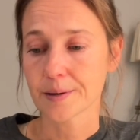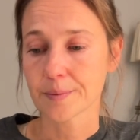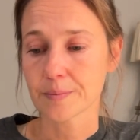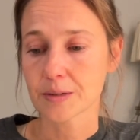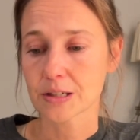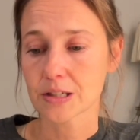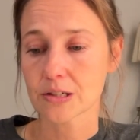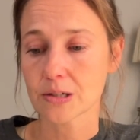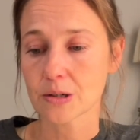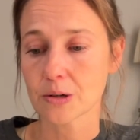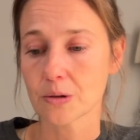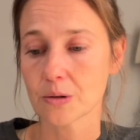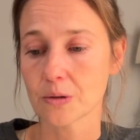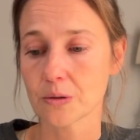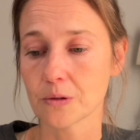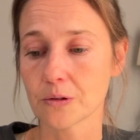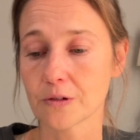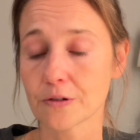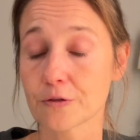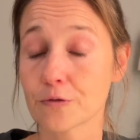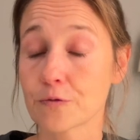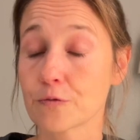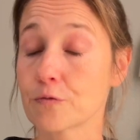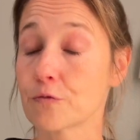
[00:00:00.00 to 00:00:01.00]

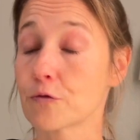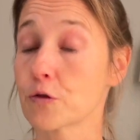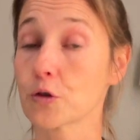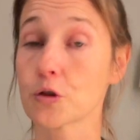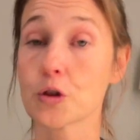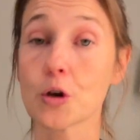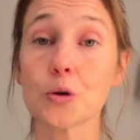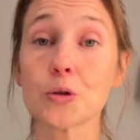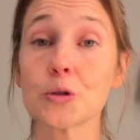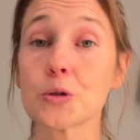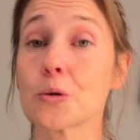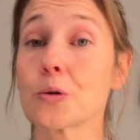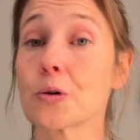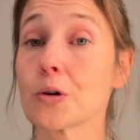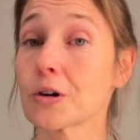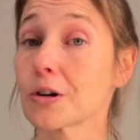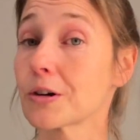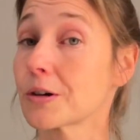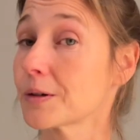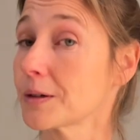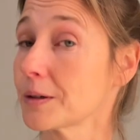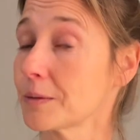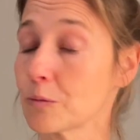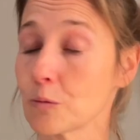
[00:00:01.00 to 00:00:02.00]
So for those who
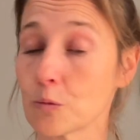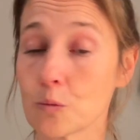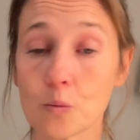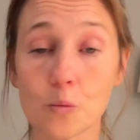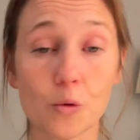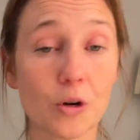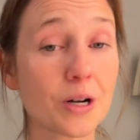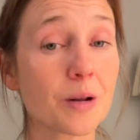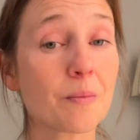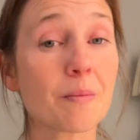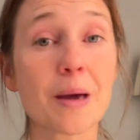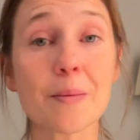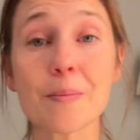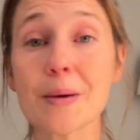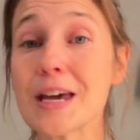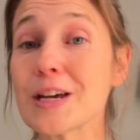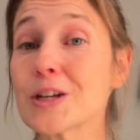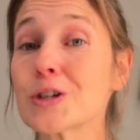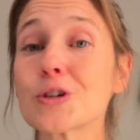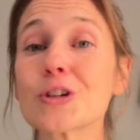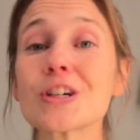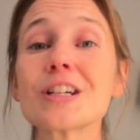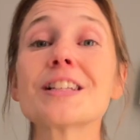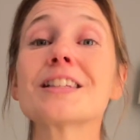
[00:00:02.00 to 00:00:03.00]
are one of my
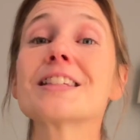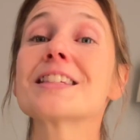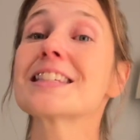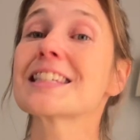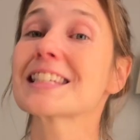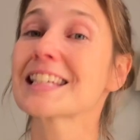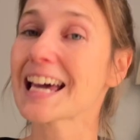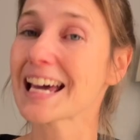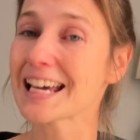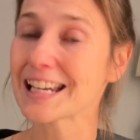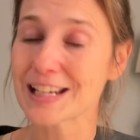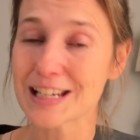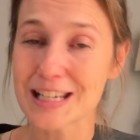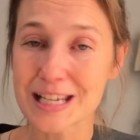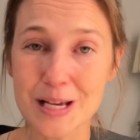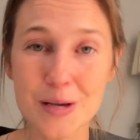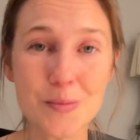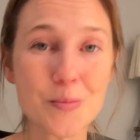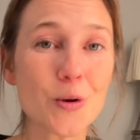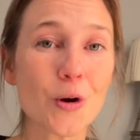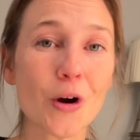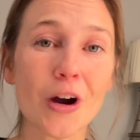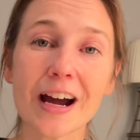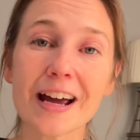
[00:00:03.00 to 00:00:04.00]
patrons, kind of
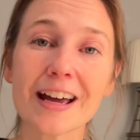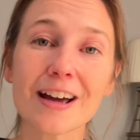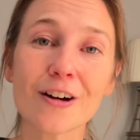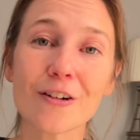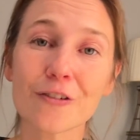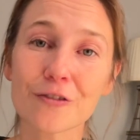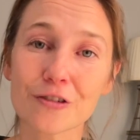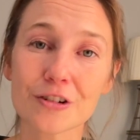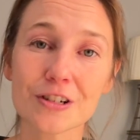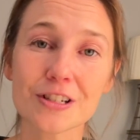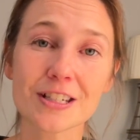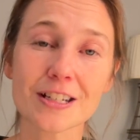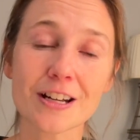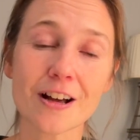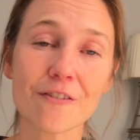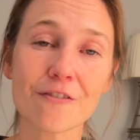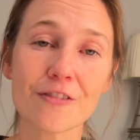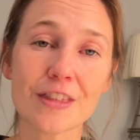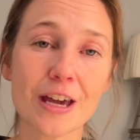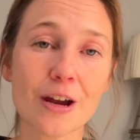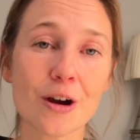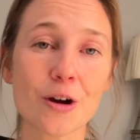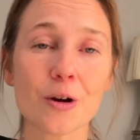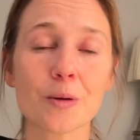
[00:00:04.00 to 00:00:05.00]
keep your eye out for stuff
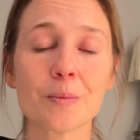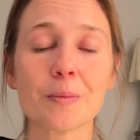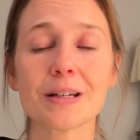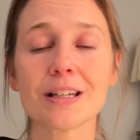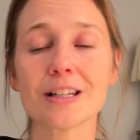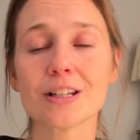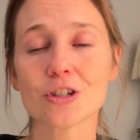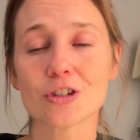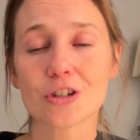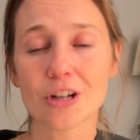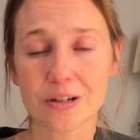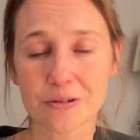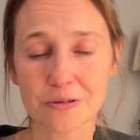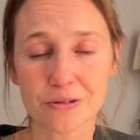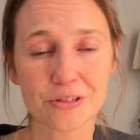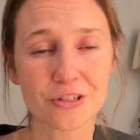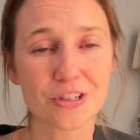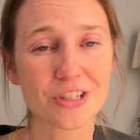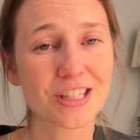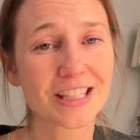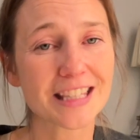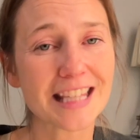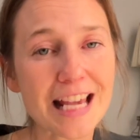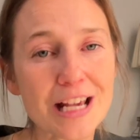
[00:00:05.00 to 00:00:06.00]
there. But in general,
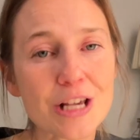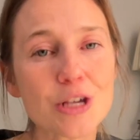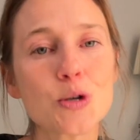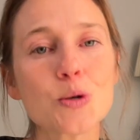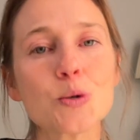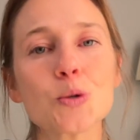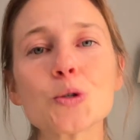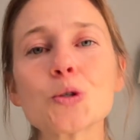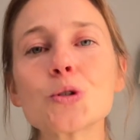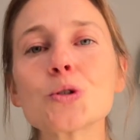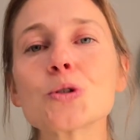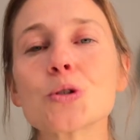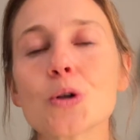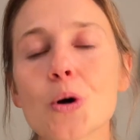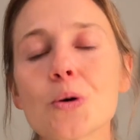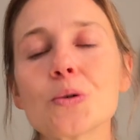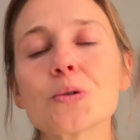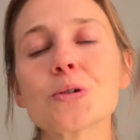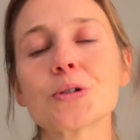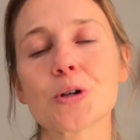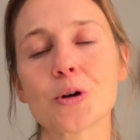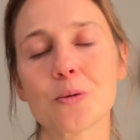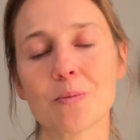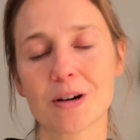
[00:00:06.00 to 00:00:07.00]
just thank you so
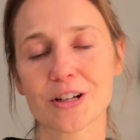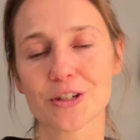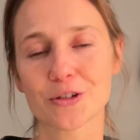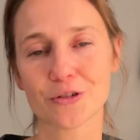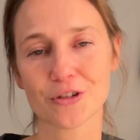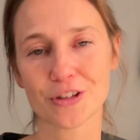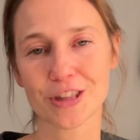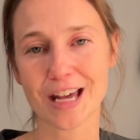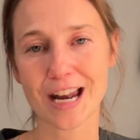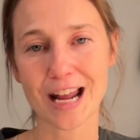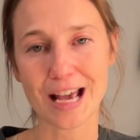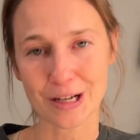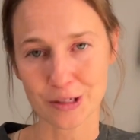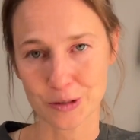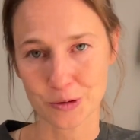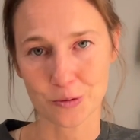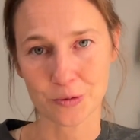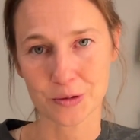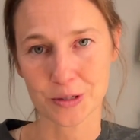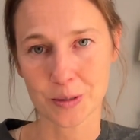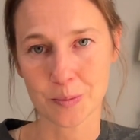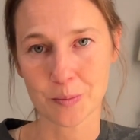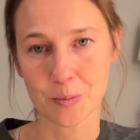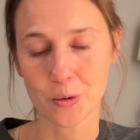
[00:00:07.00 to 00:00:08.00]
much for that extra
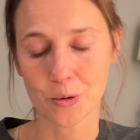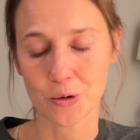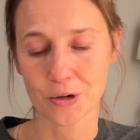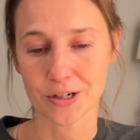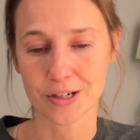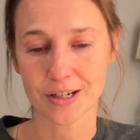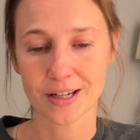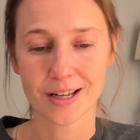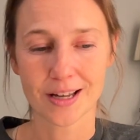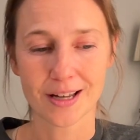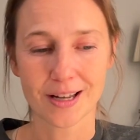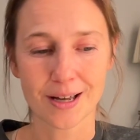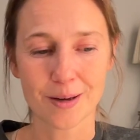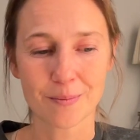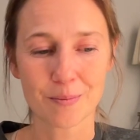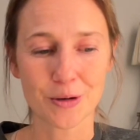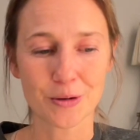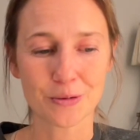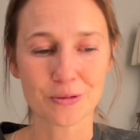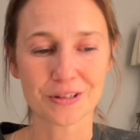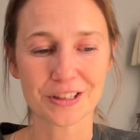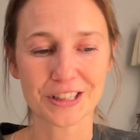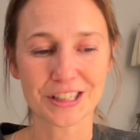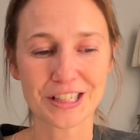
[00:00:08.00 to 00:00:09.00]
support. But
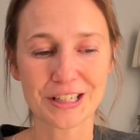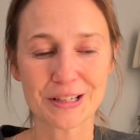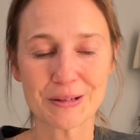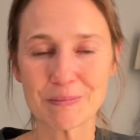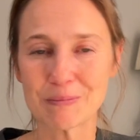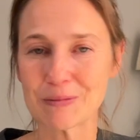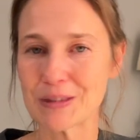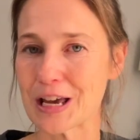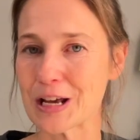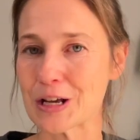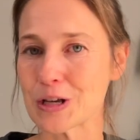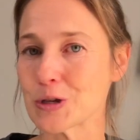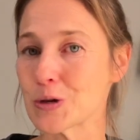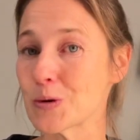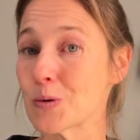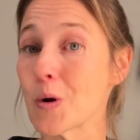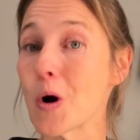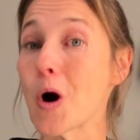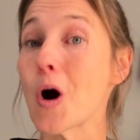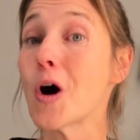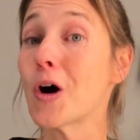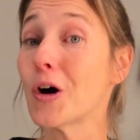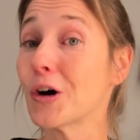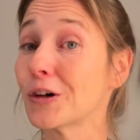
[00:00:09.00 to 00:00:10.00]
really, thank
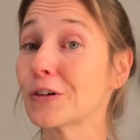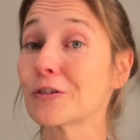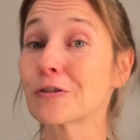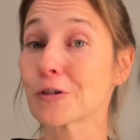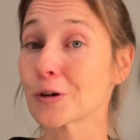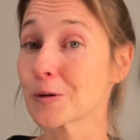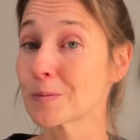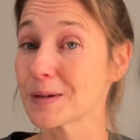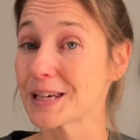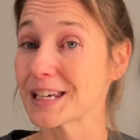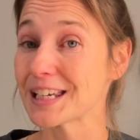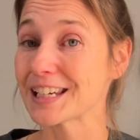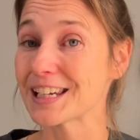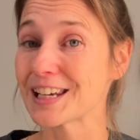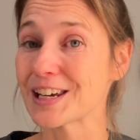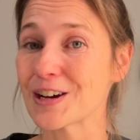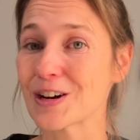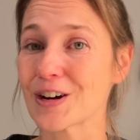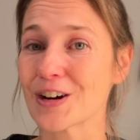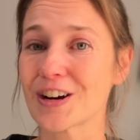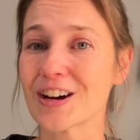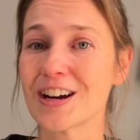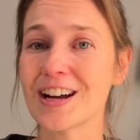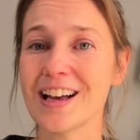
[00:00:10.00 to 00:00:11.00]
you all for being
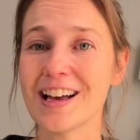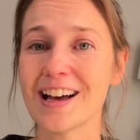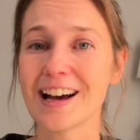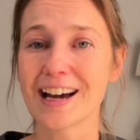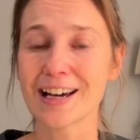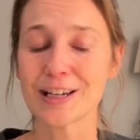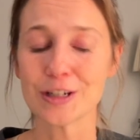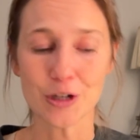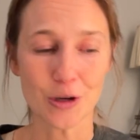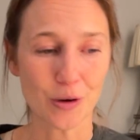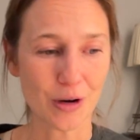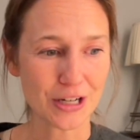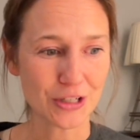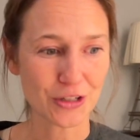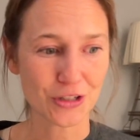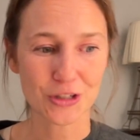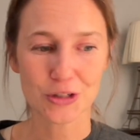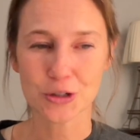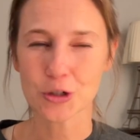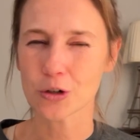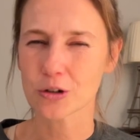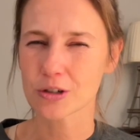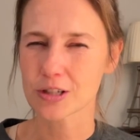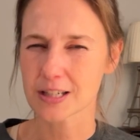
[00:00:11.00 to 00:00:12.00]
here. I know I
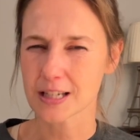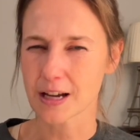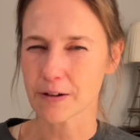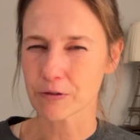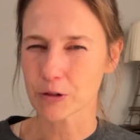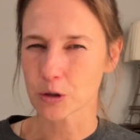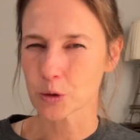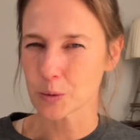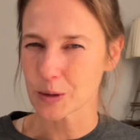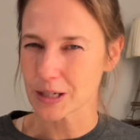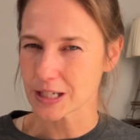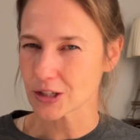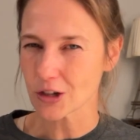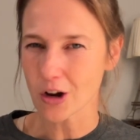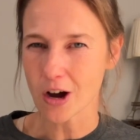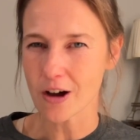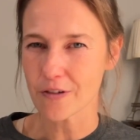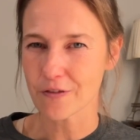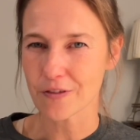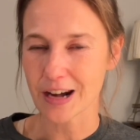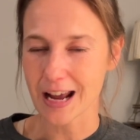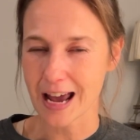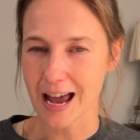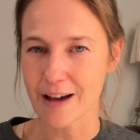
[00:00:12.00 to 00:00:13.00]
just took several weeks
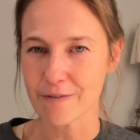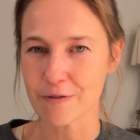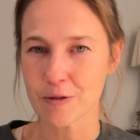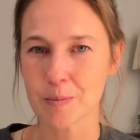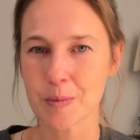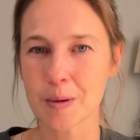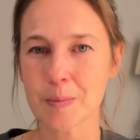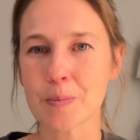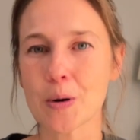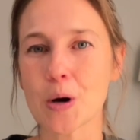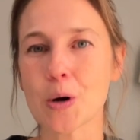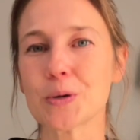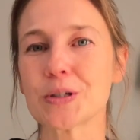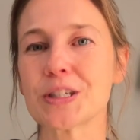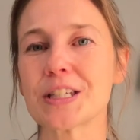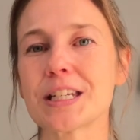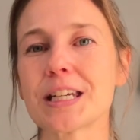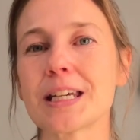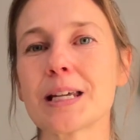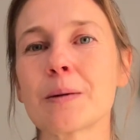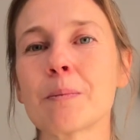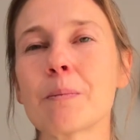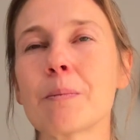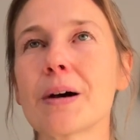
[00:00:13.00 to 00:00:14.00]
off and I haven't been
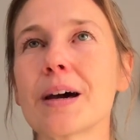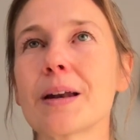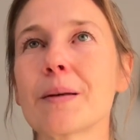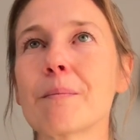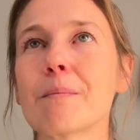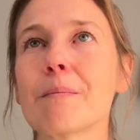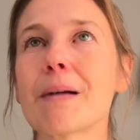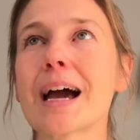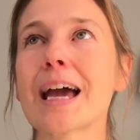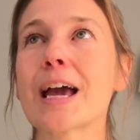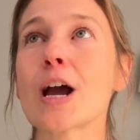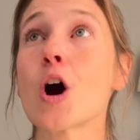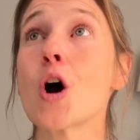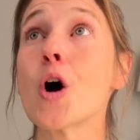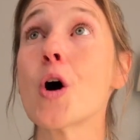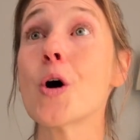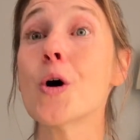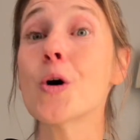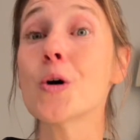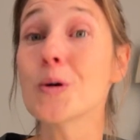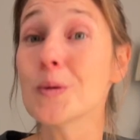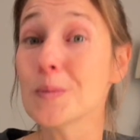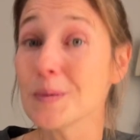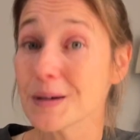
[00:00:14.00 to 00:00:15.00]
posting, but my
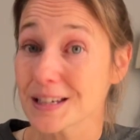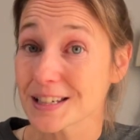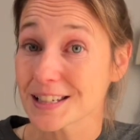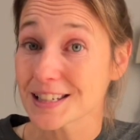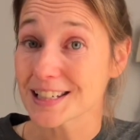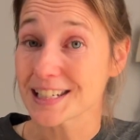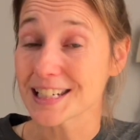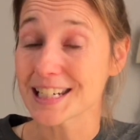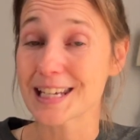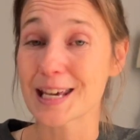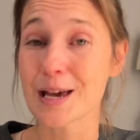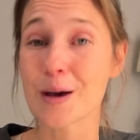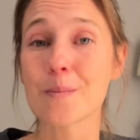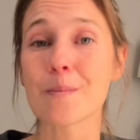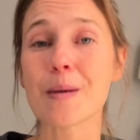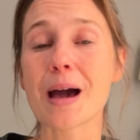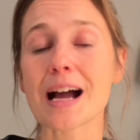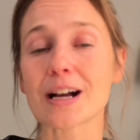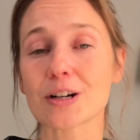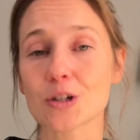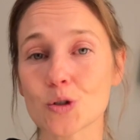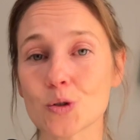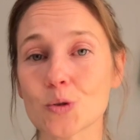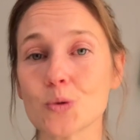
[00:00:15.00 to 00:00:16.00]
hope is to get
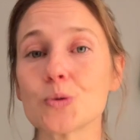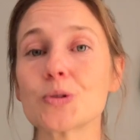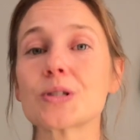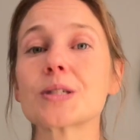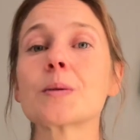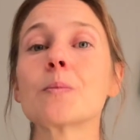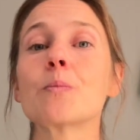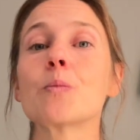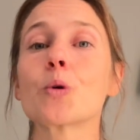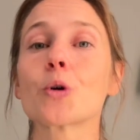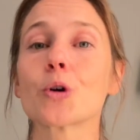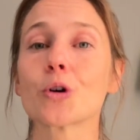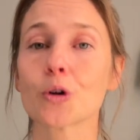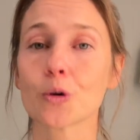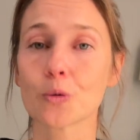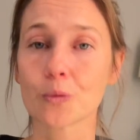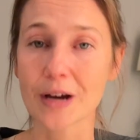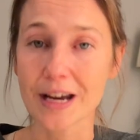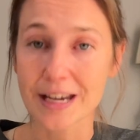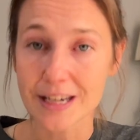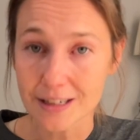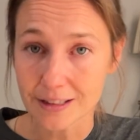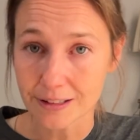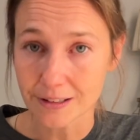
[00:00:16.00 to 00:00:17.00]
back to some more
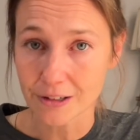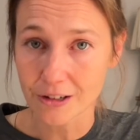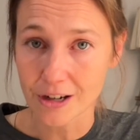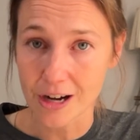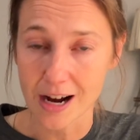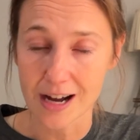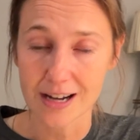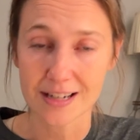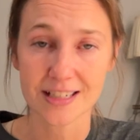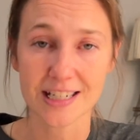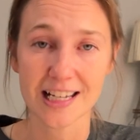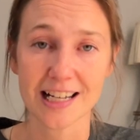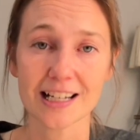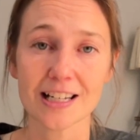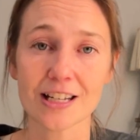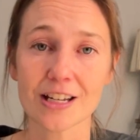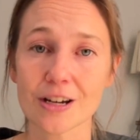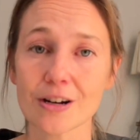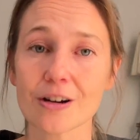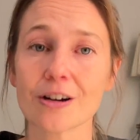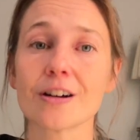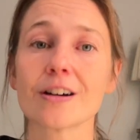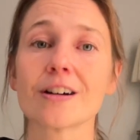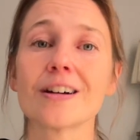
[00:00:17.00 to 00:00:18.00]
regular content
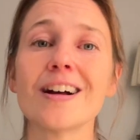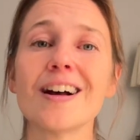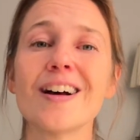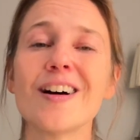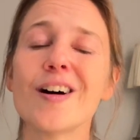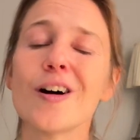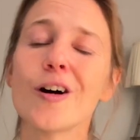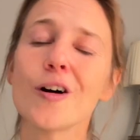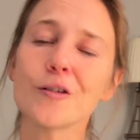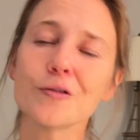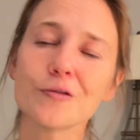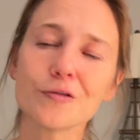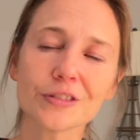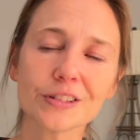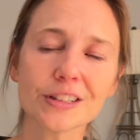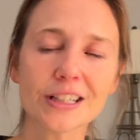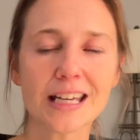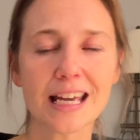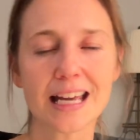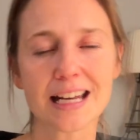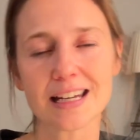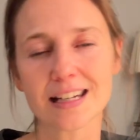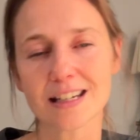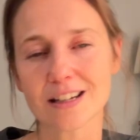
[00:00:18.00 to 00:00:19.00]
here, hopefully
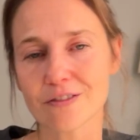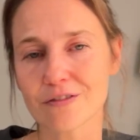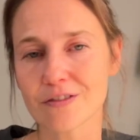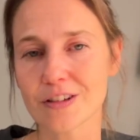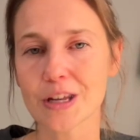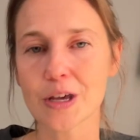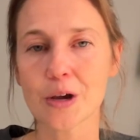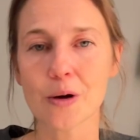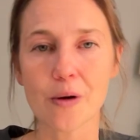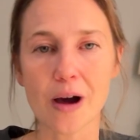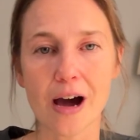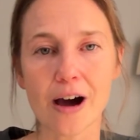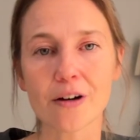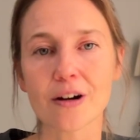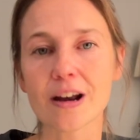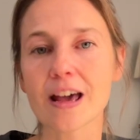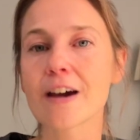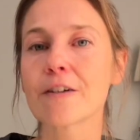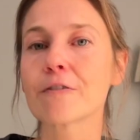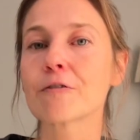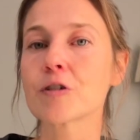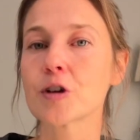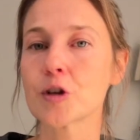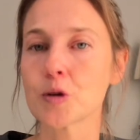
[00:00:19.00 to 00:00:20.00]
getting a video out
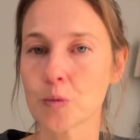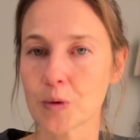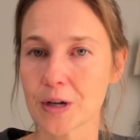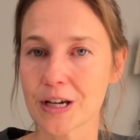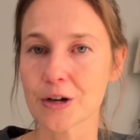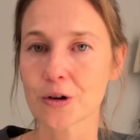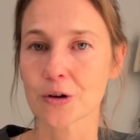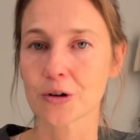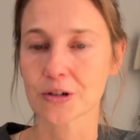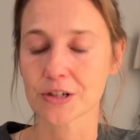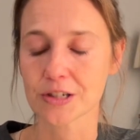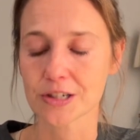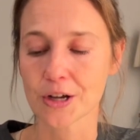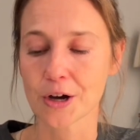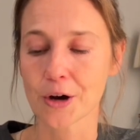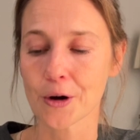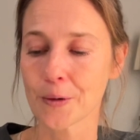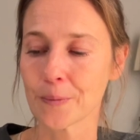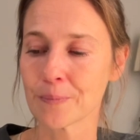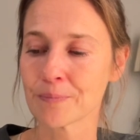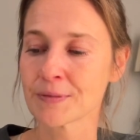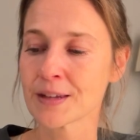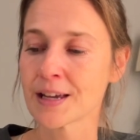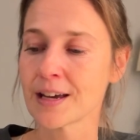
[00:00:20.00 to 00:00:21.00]
every week or
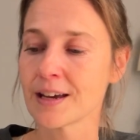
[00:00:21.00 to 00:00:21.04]
so.